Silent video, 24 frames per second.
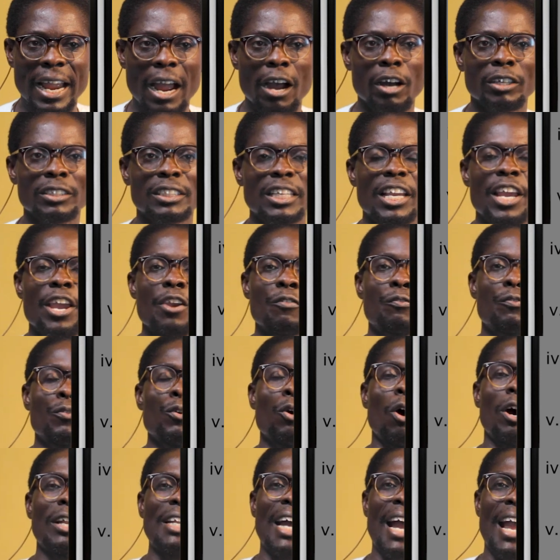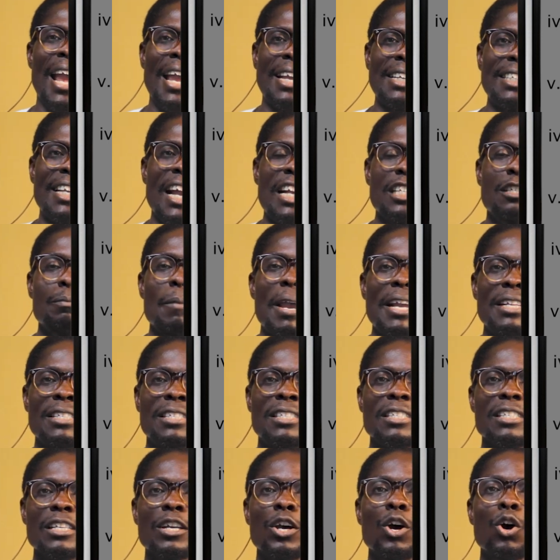out a few other
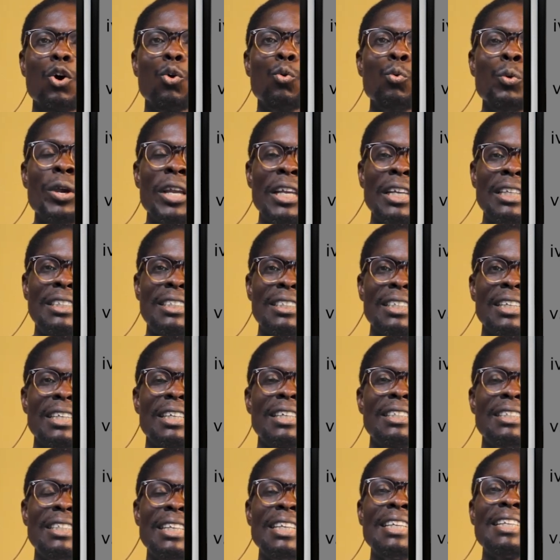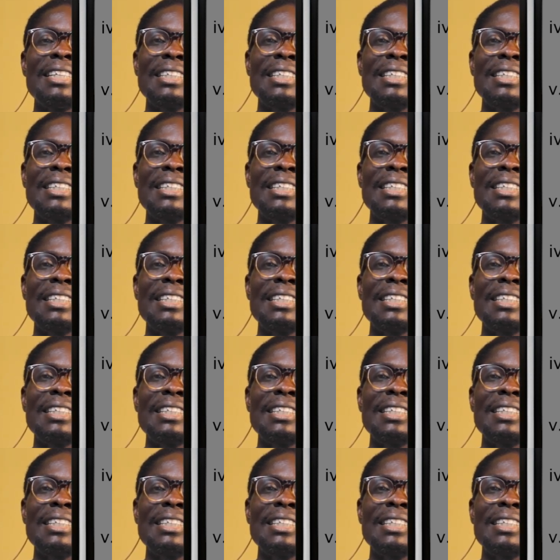engagements with the